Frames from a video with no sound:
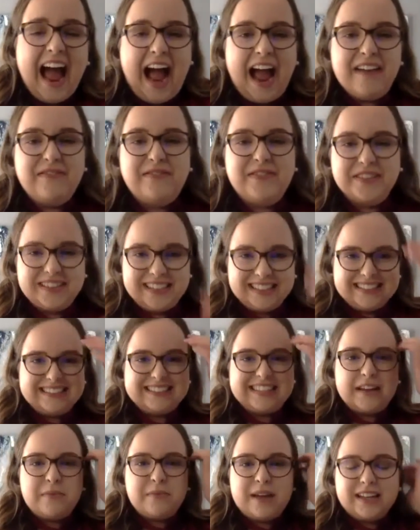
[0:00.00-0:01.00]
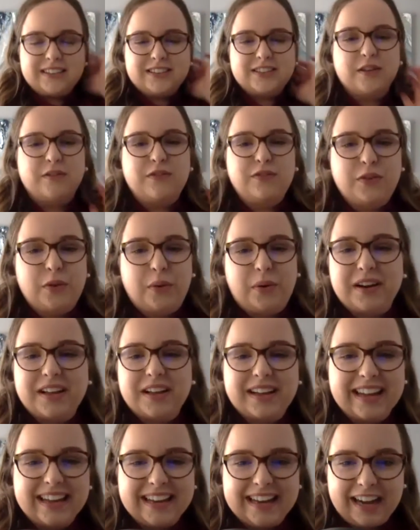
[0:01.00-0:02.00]
I feel the same. It's the
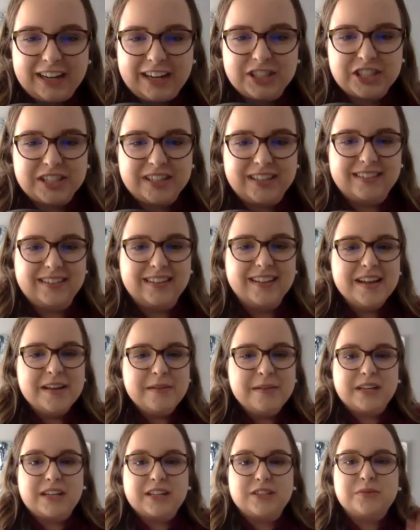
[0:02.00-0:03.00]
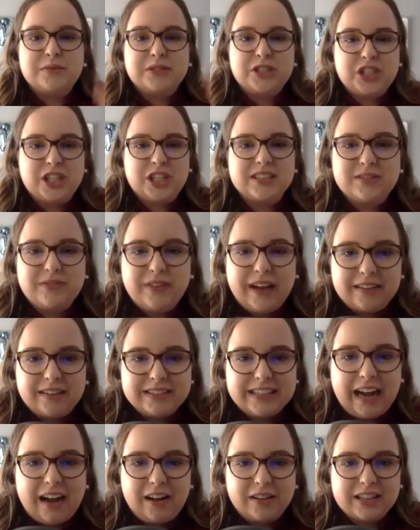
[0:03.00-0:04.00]
Florida connection because we just
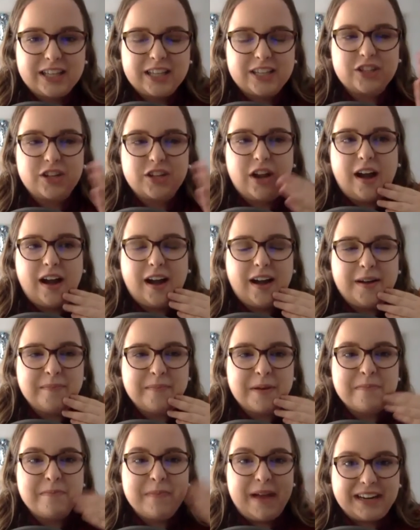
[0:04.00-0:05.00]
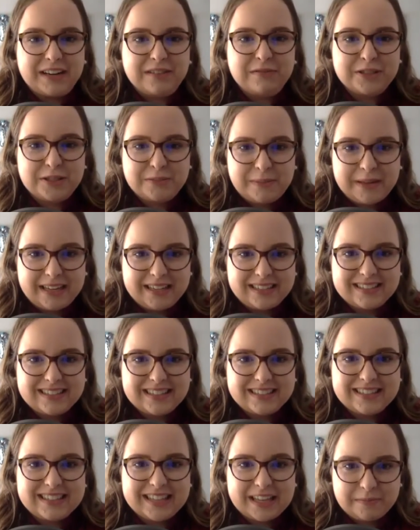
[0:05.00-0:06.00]
found out that Maghan was based
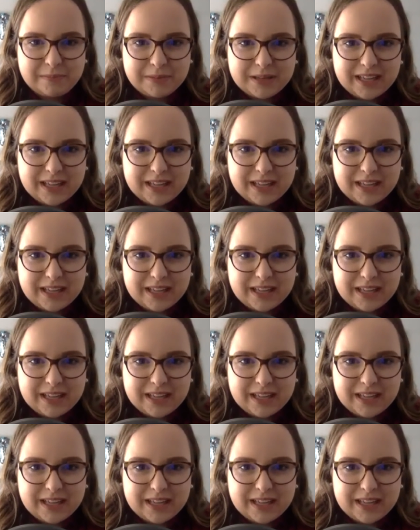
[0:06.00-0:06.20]
in St.